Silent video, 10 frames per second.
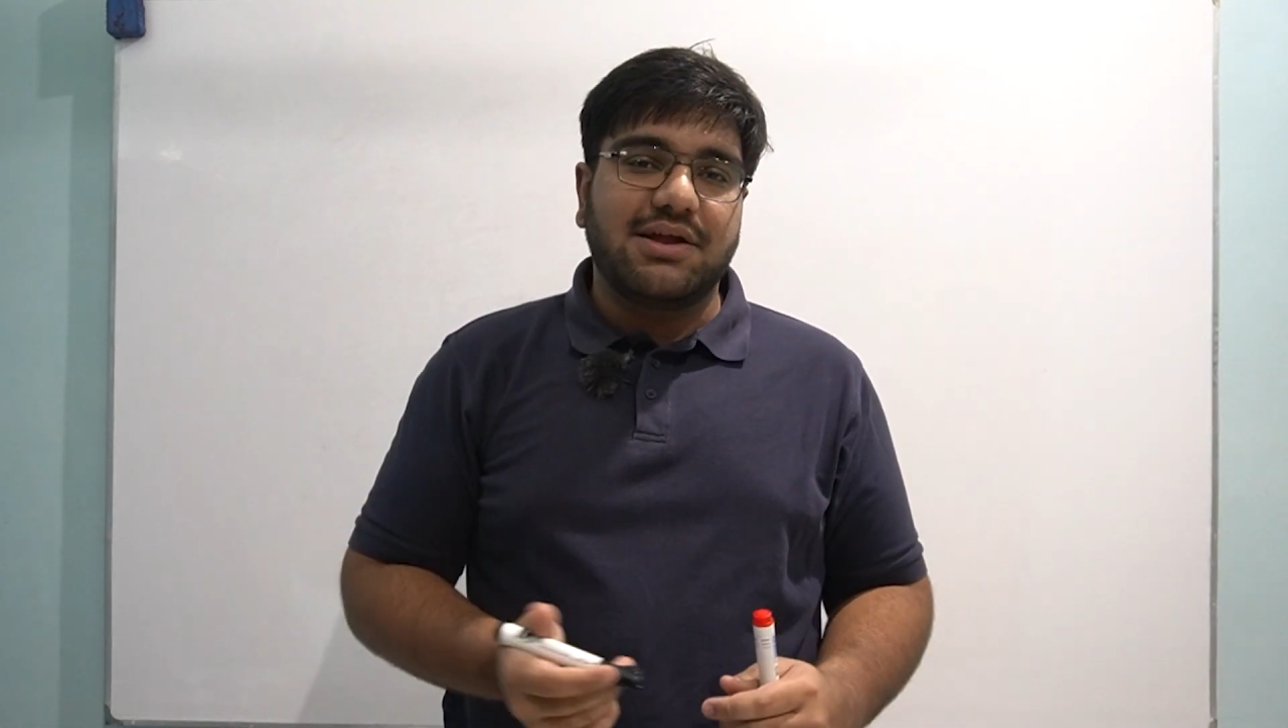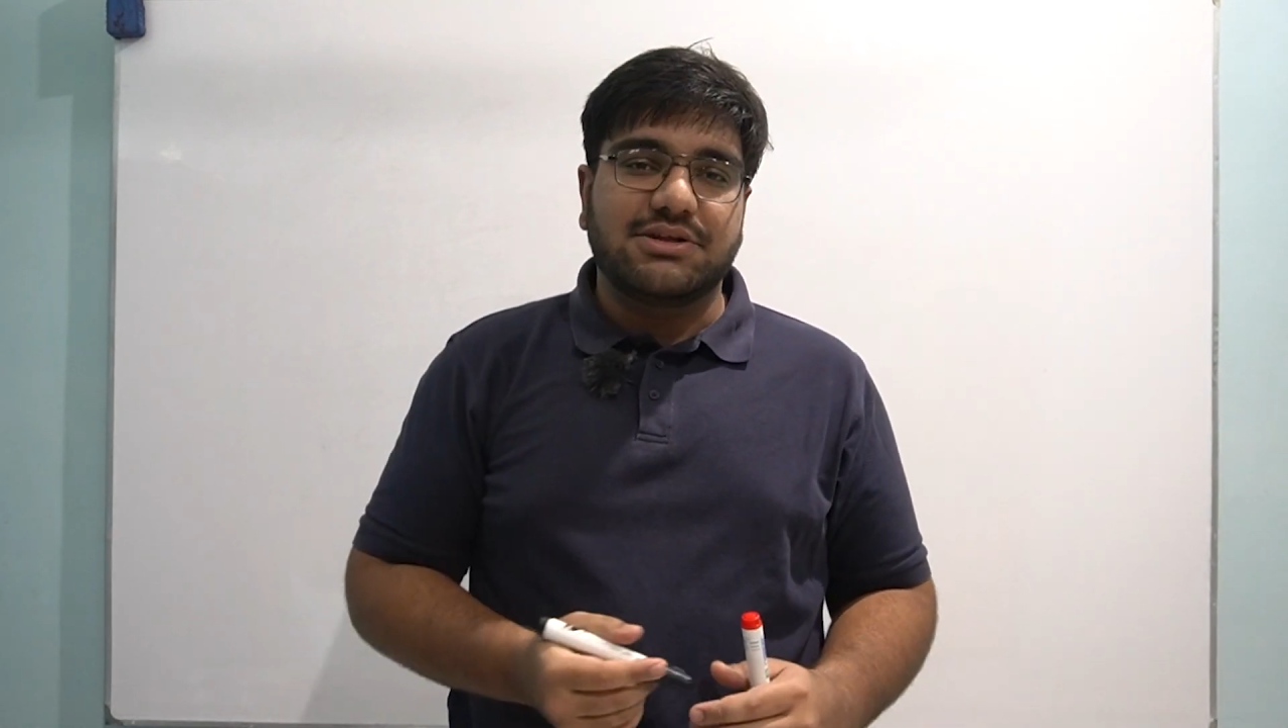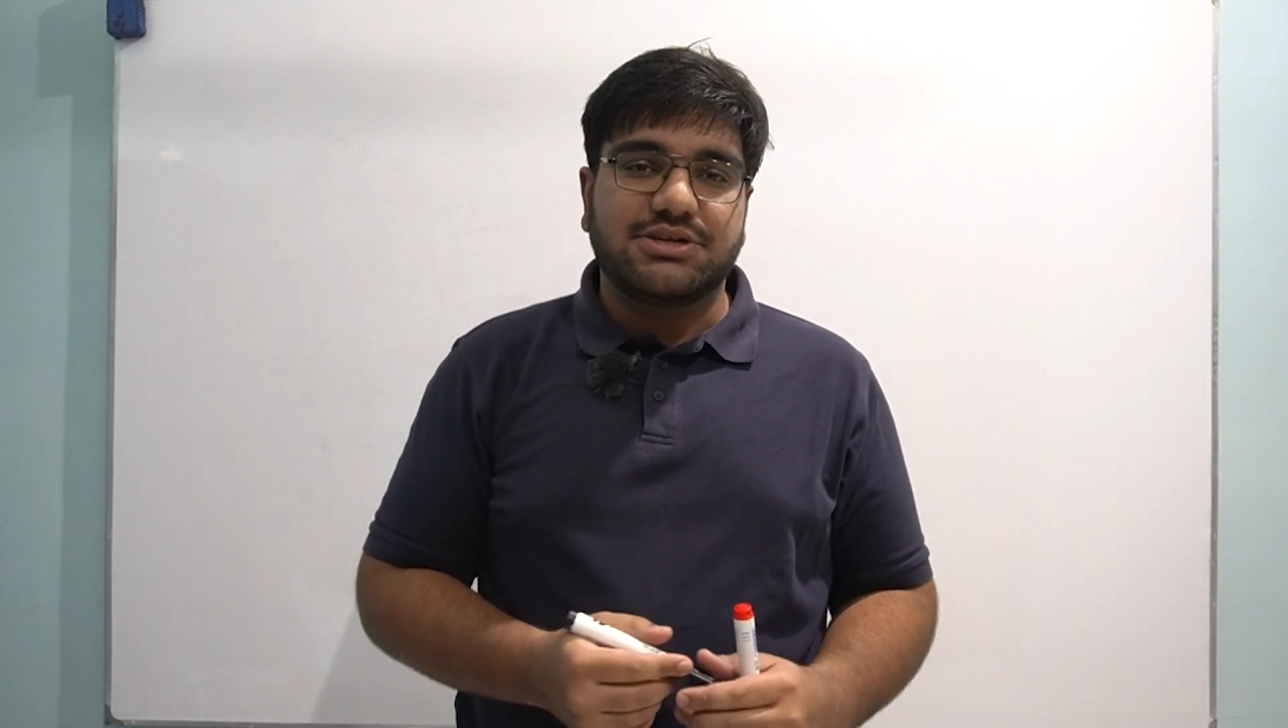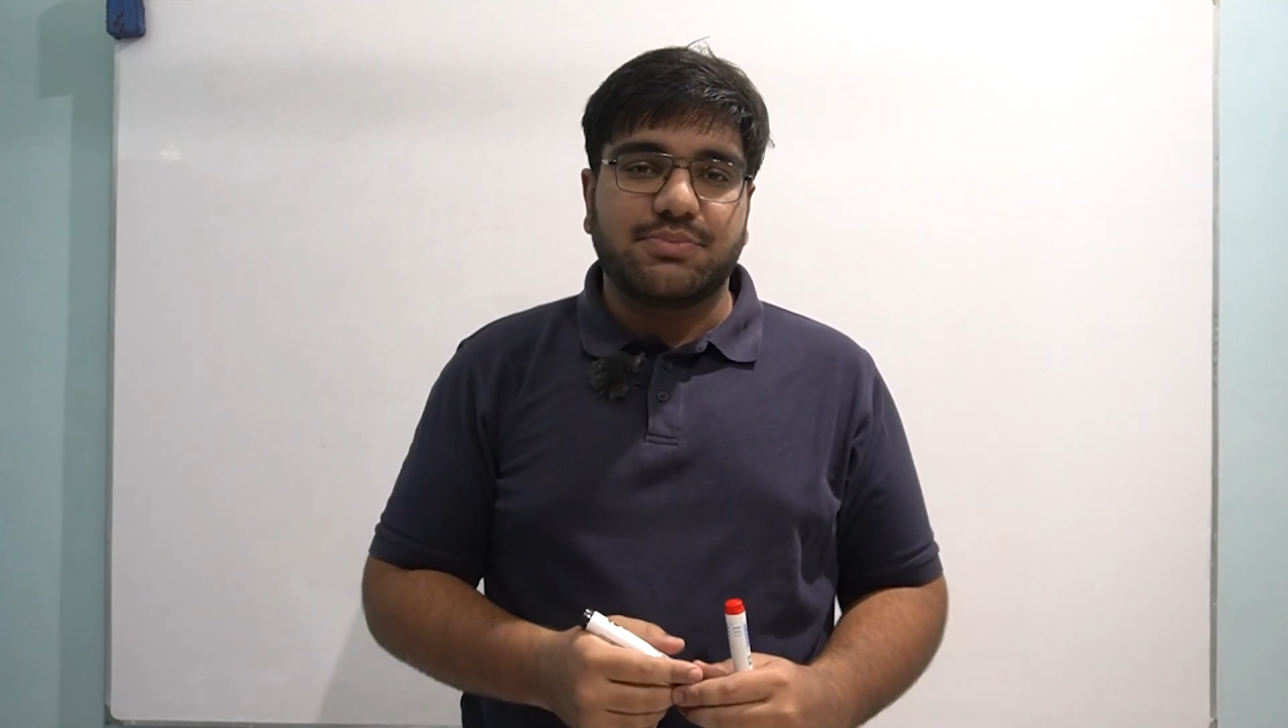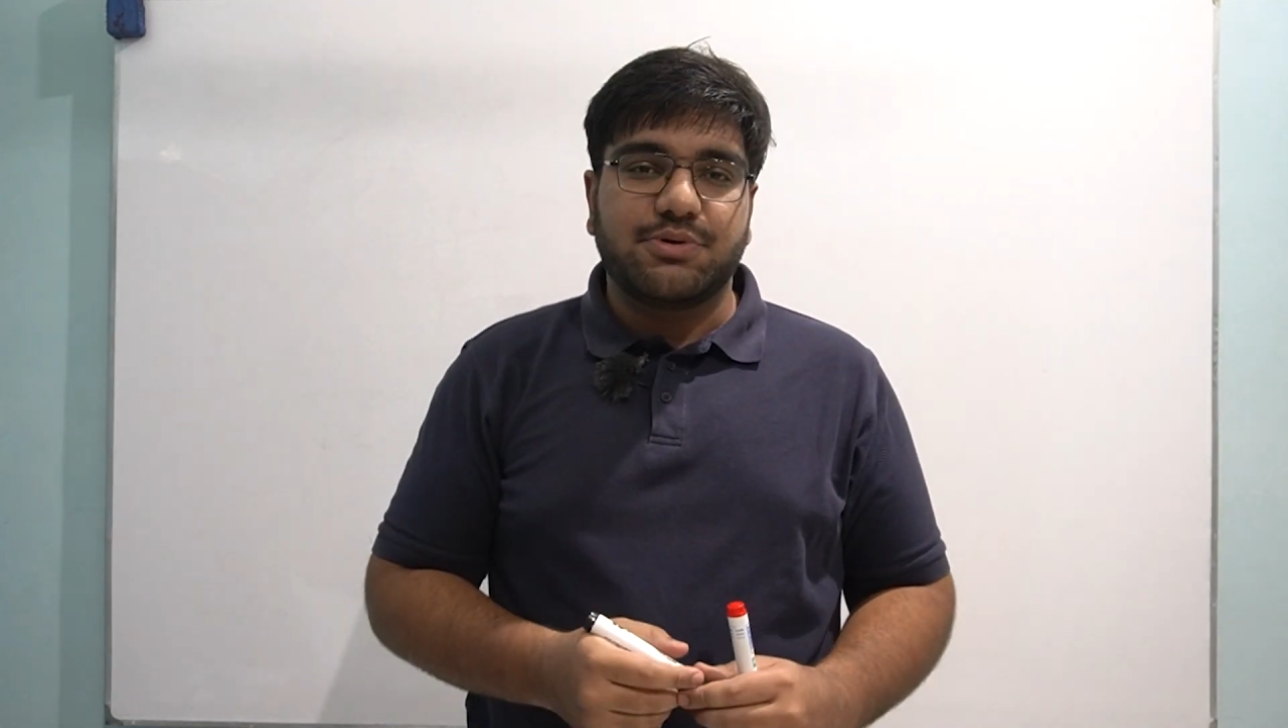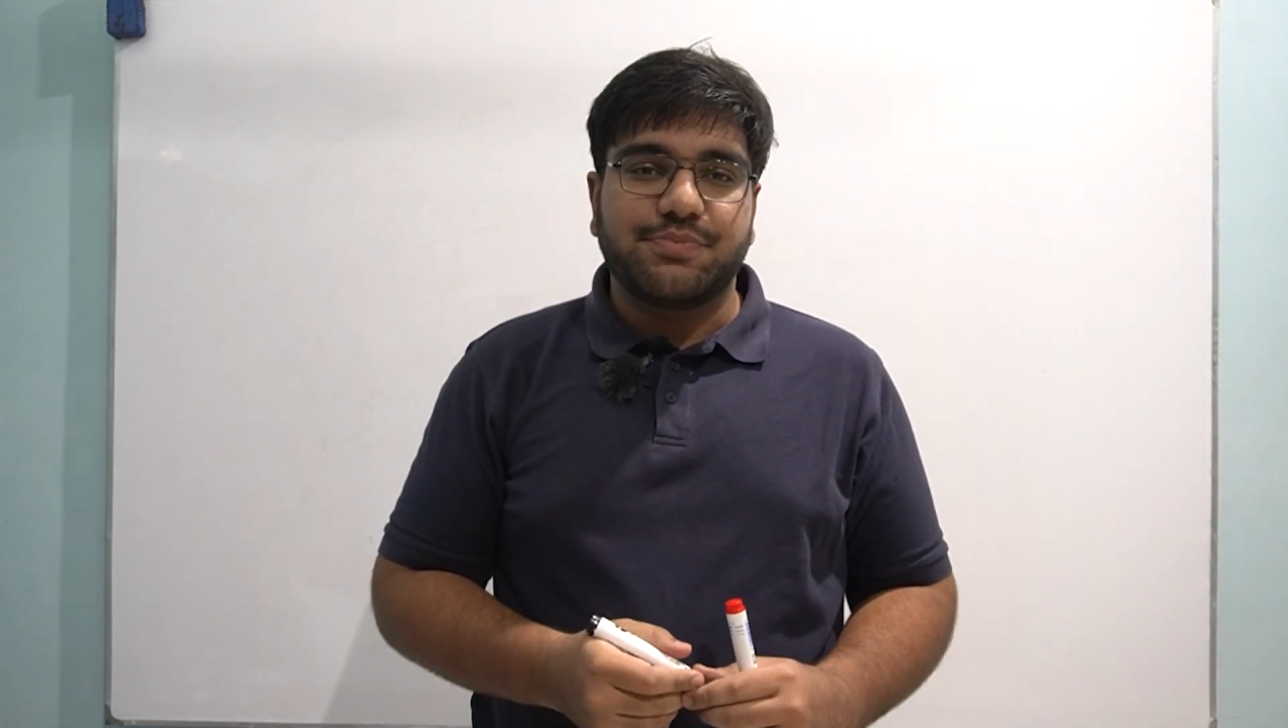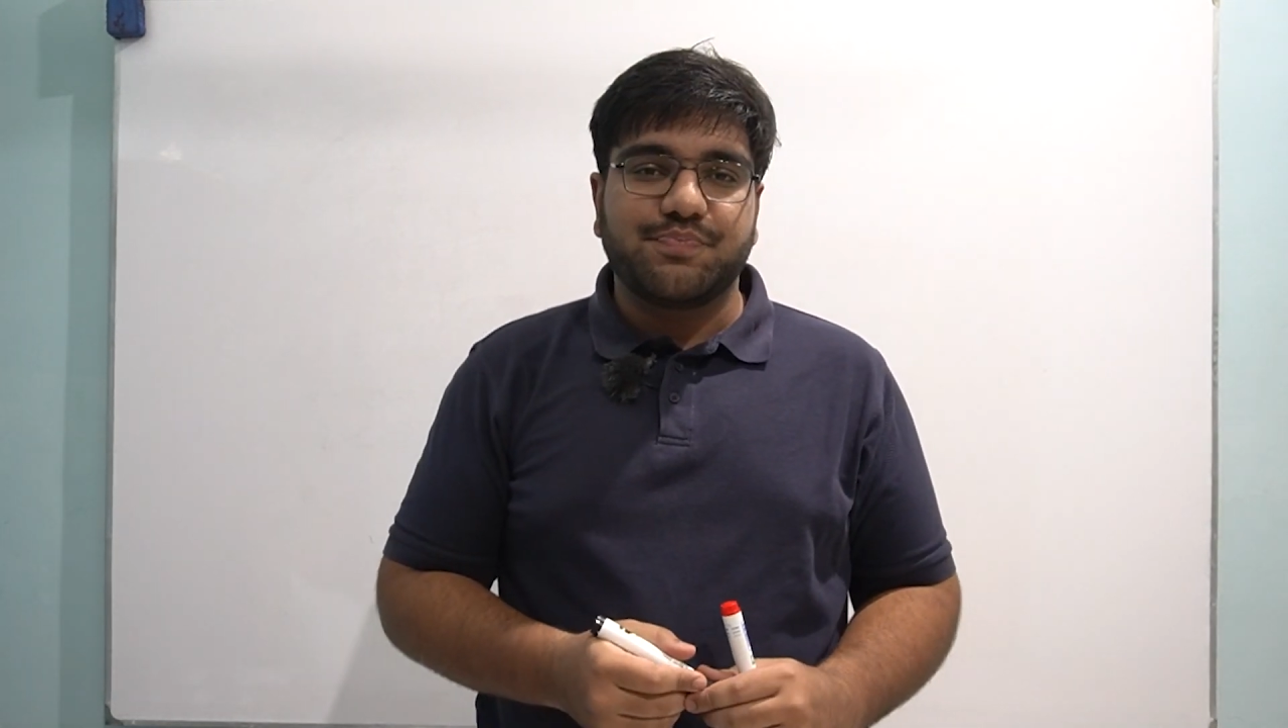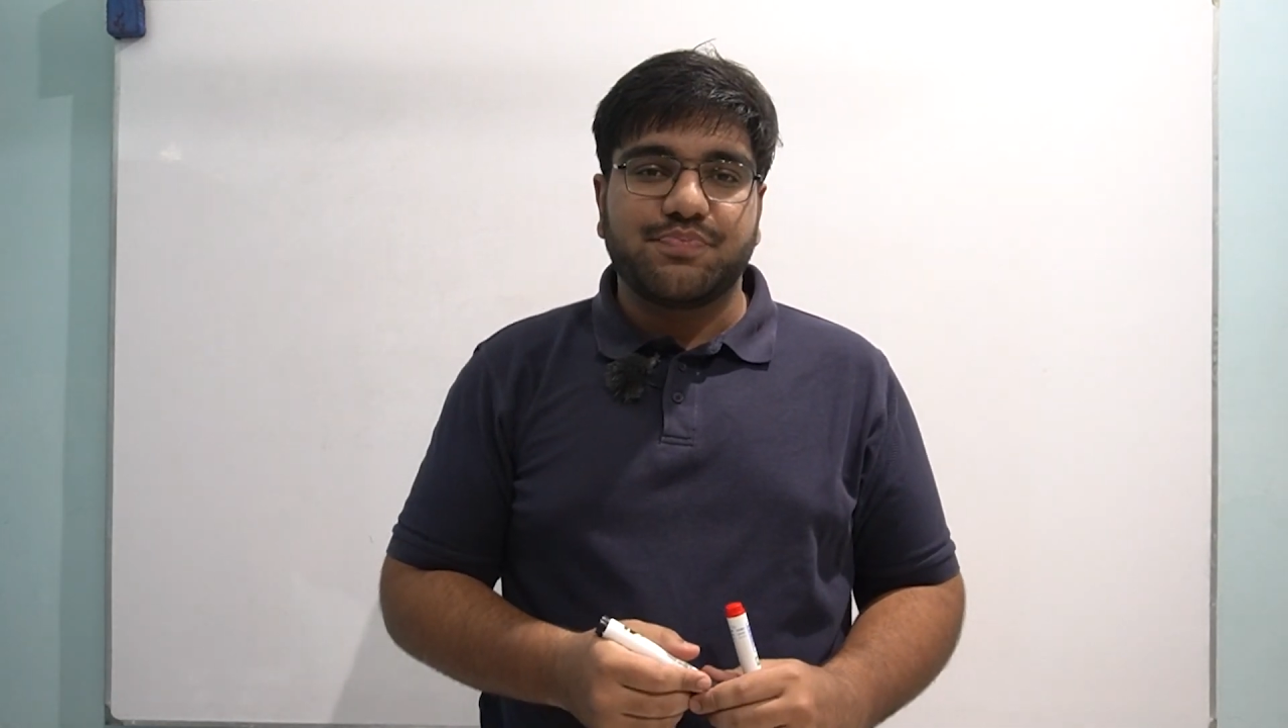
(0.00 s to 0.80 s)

algebra?